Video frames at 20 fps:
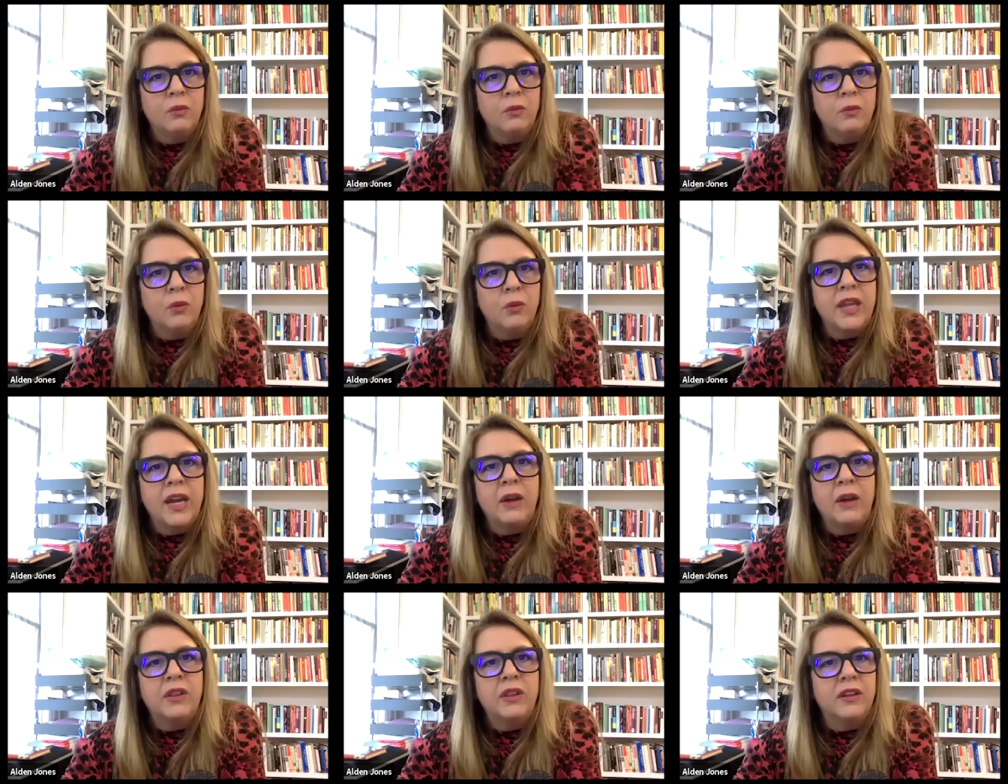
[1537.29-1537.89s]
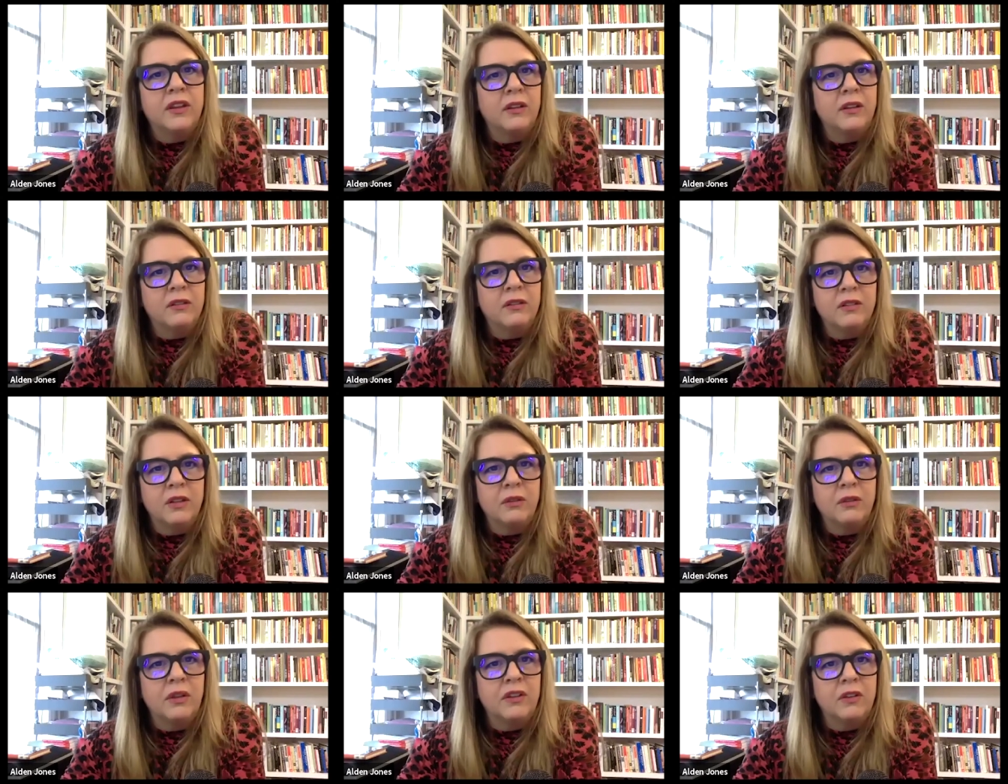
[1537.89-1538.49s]
without the
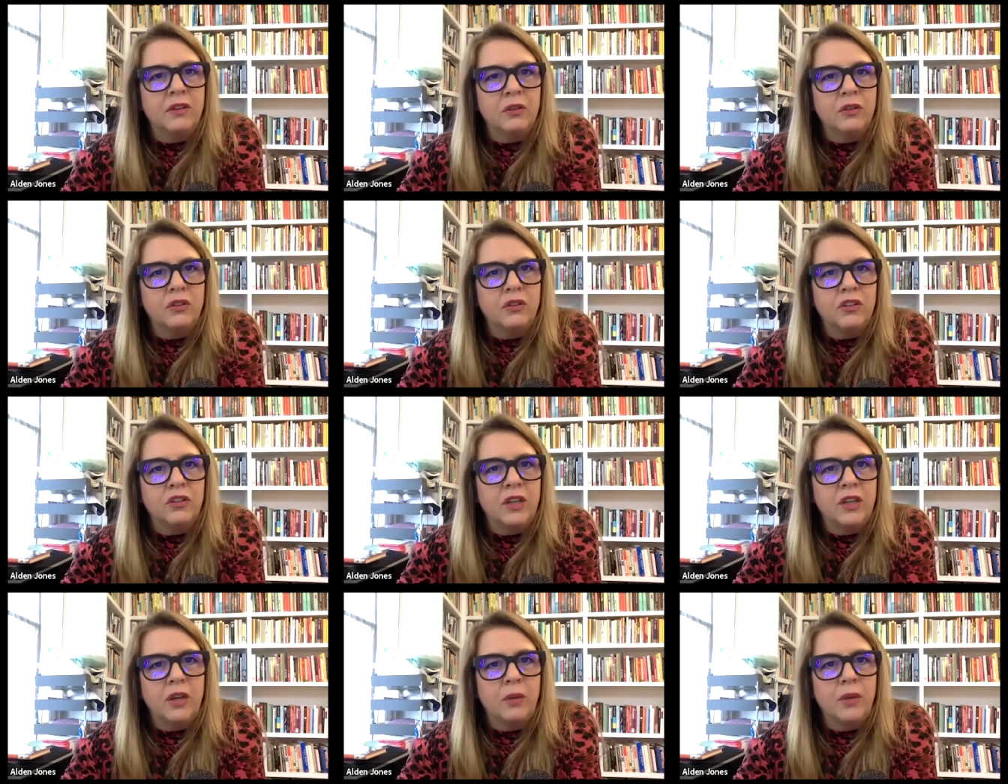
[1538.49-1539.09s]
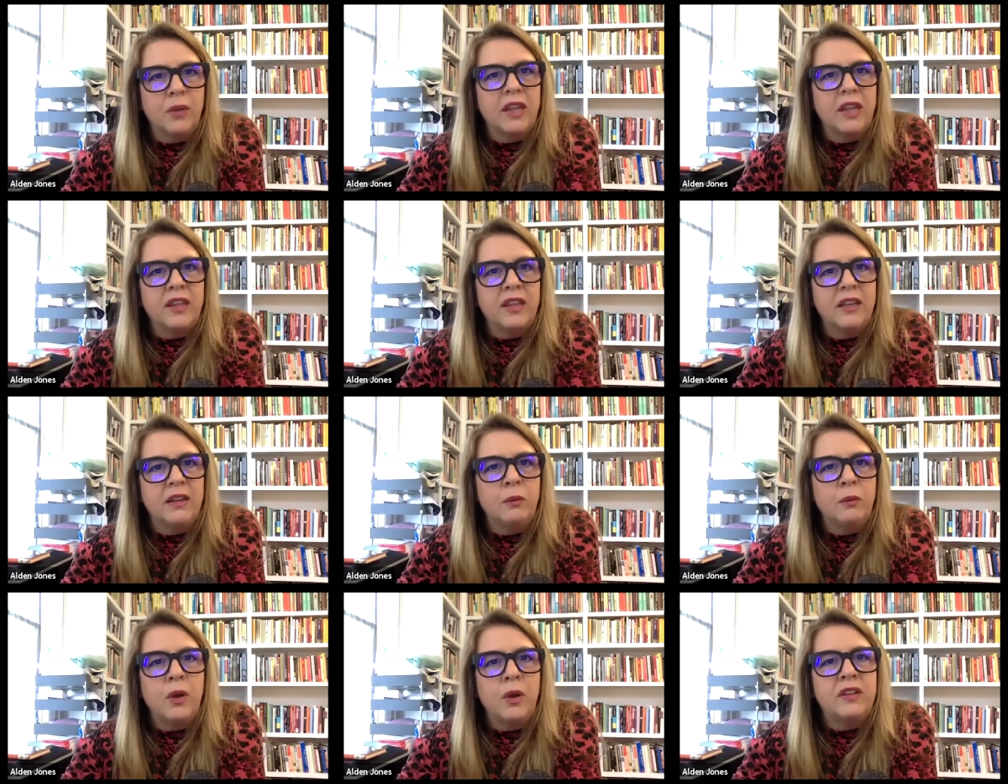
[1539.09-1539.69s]
the resolution you know without
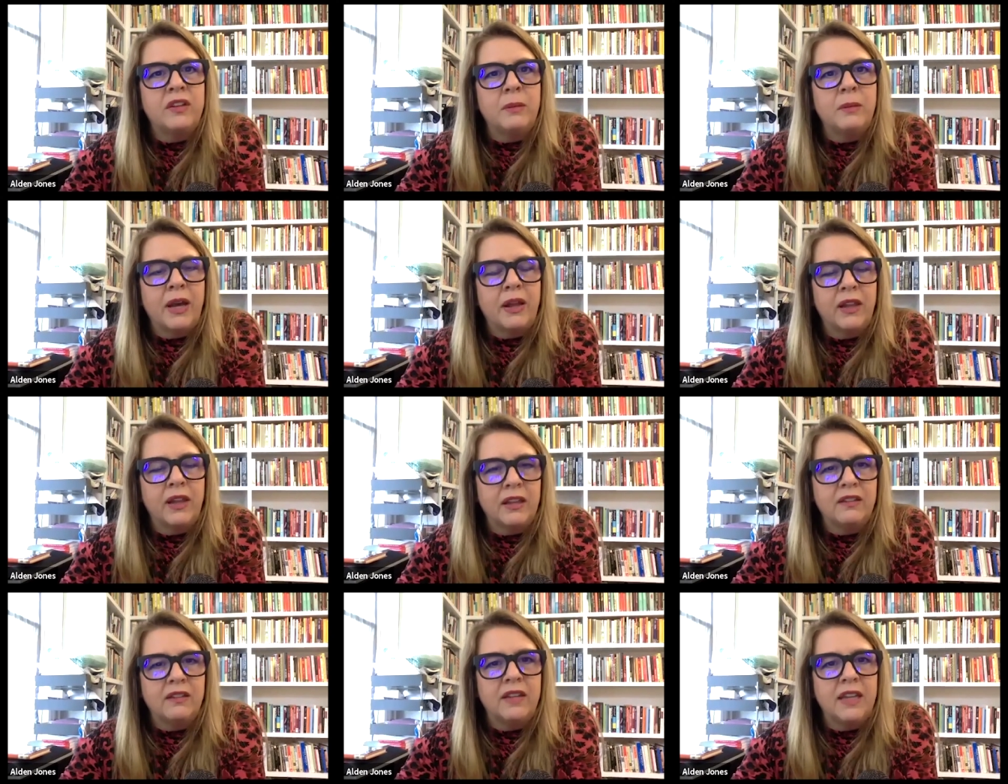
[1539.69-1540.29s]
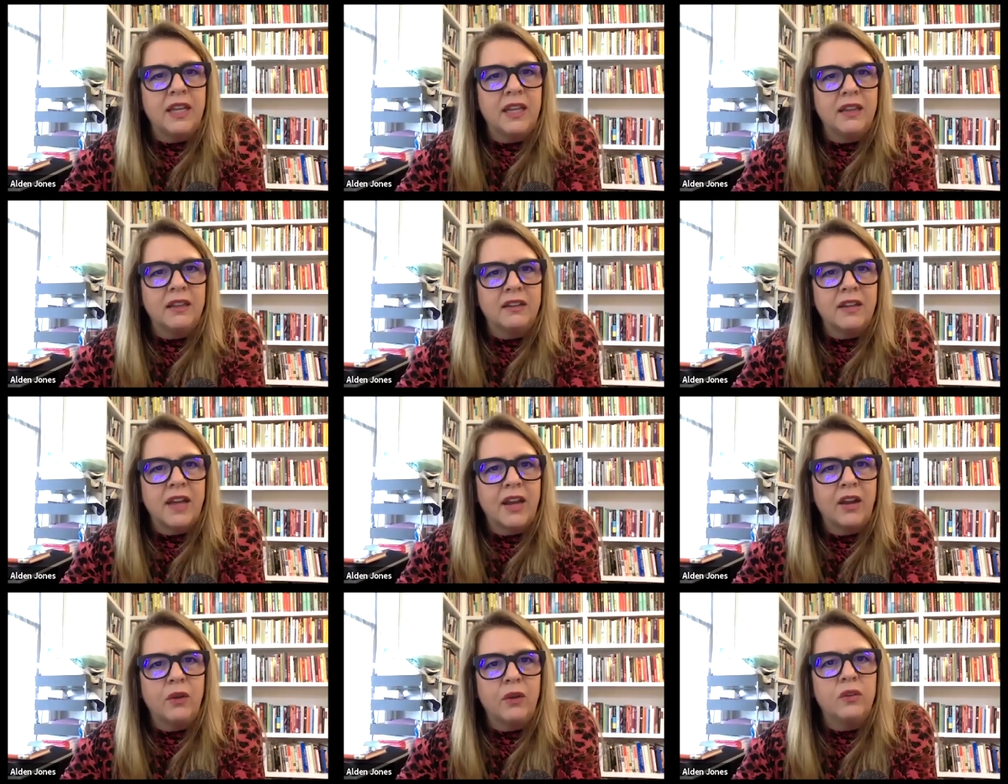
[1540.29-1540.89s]
the it wasn't about like seeing the
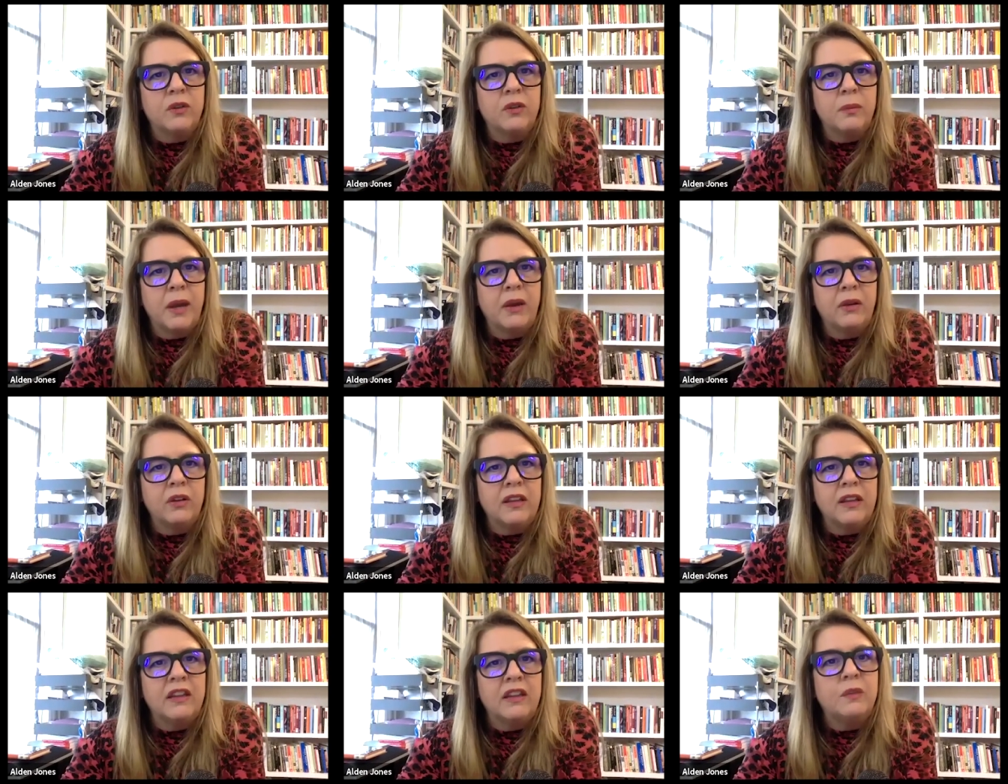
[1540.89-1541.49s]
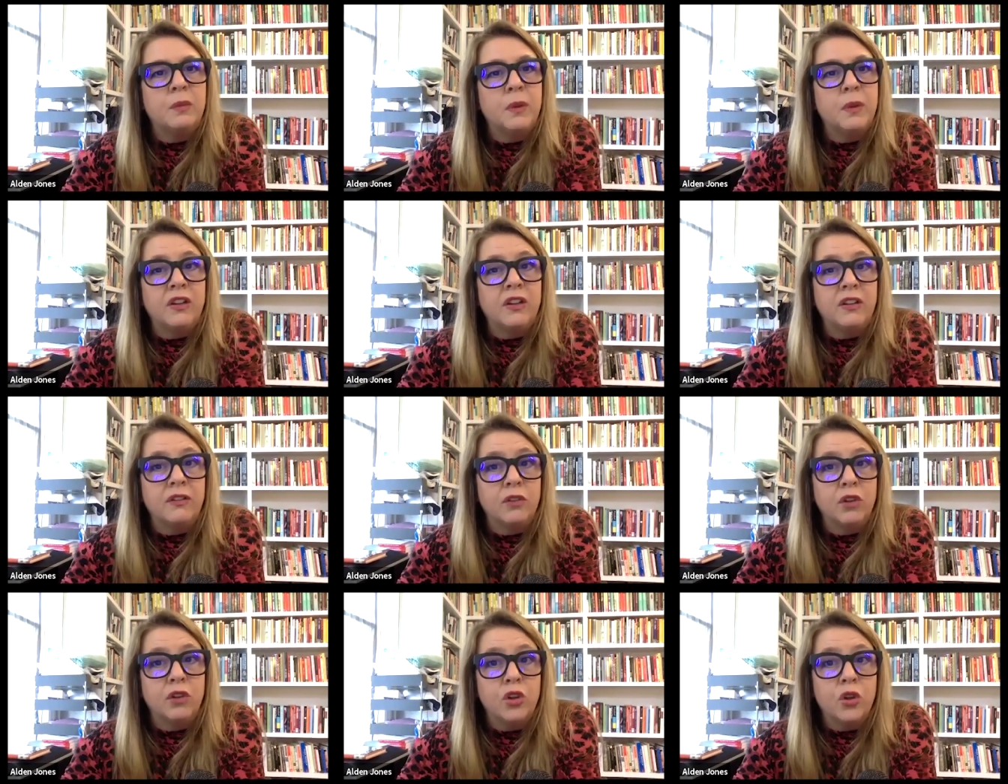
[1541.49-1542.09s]
tiger it was about the
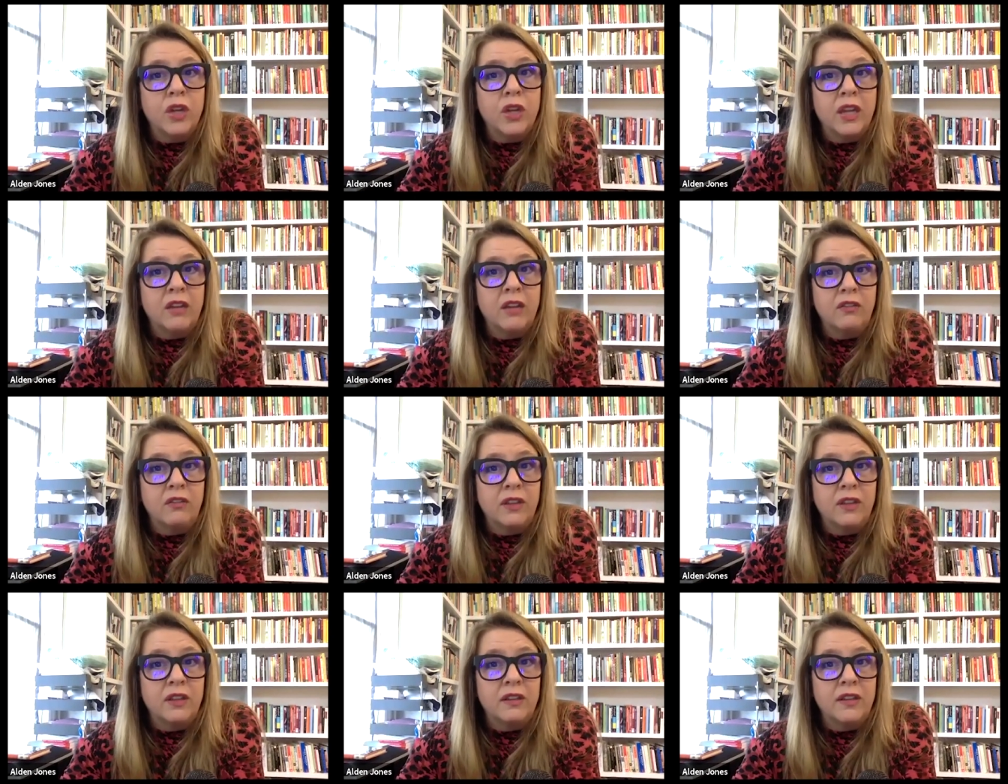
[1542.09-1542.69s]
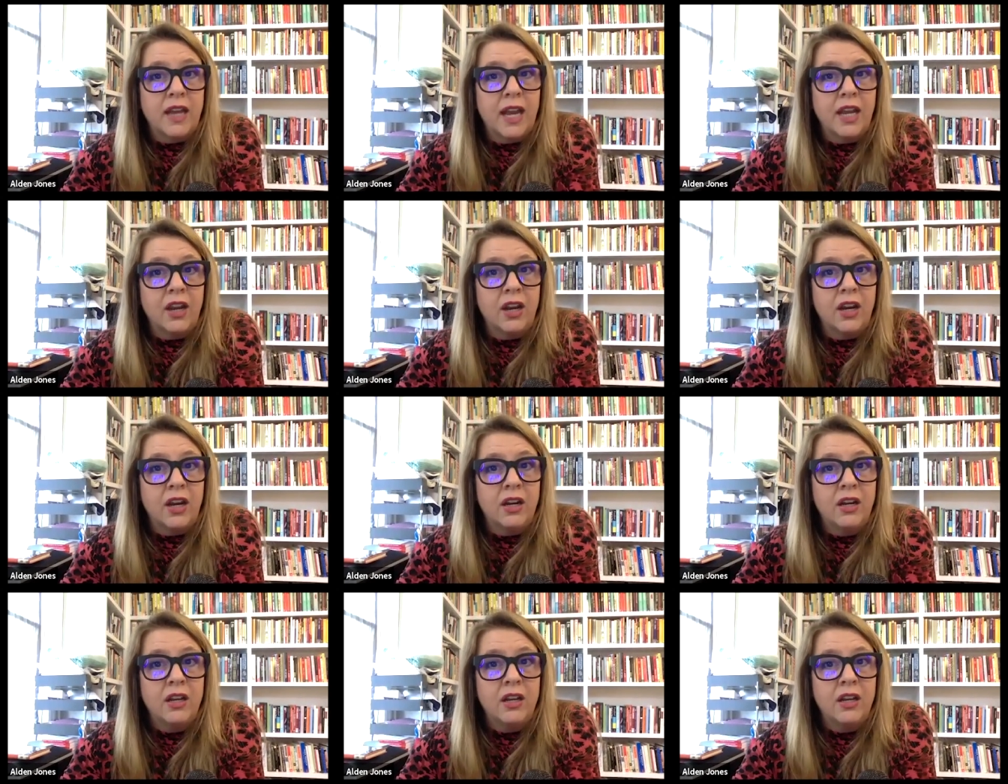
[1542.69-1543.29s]
experience of looking for the tiger